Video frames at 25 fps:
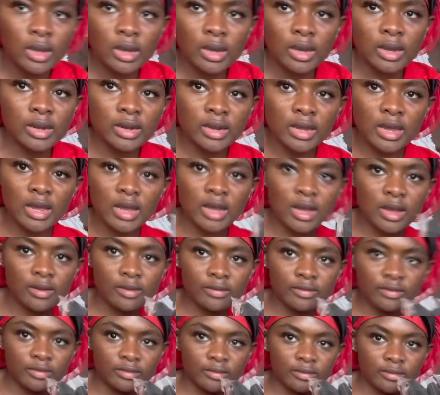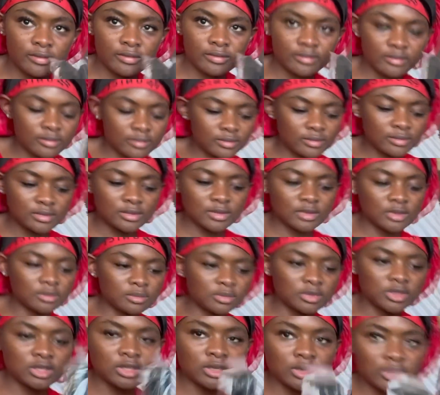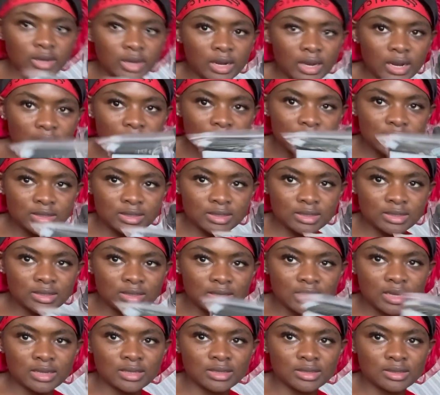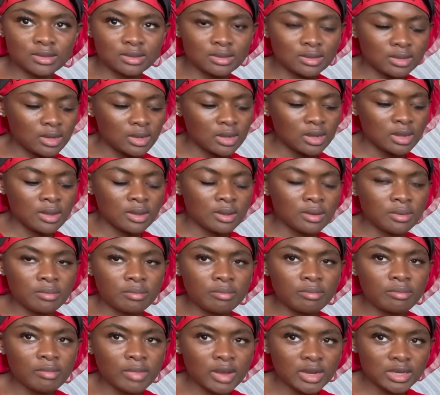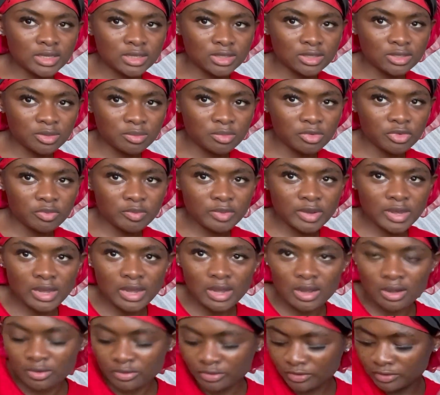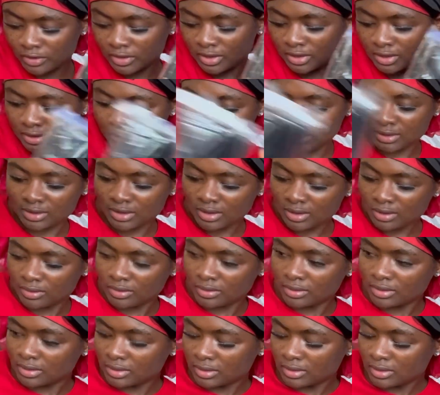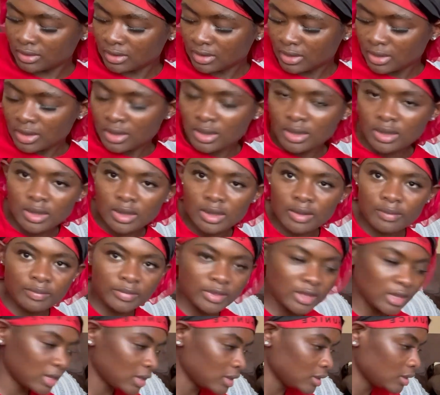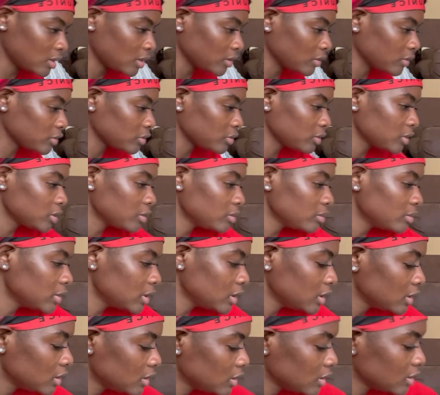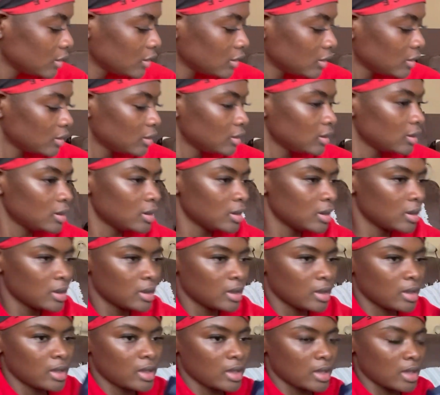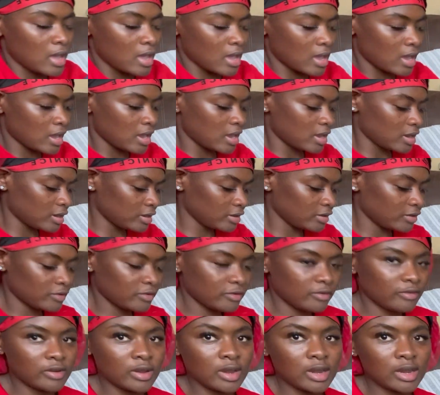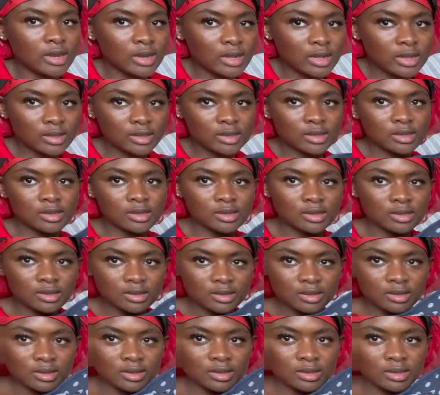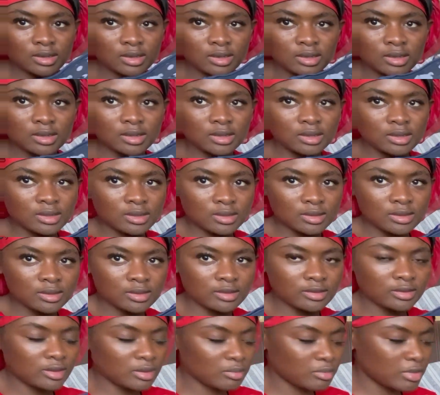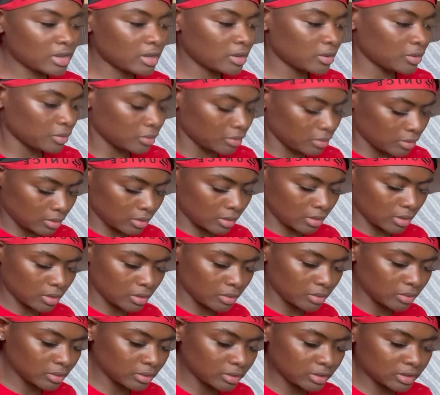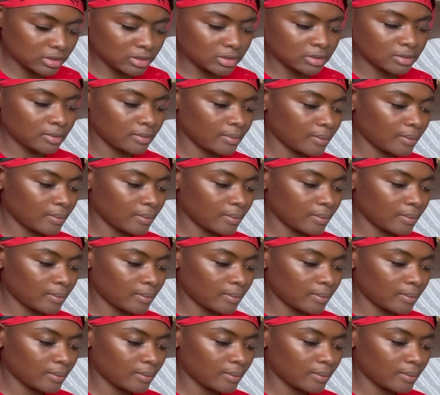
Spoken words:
And I have some sunglasses that match some of my outfits, so I'm taking those with me. And finally, these are my own clothes.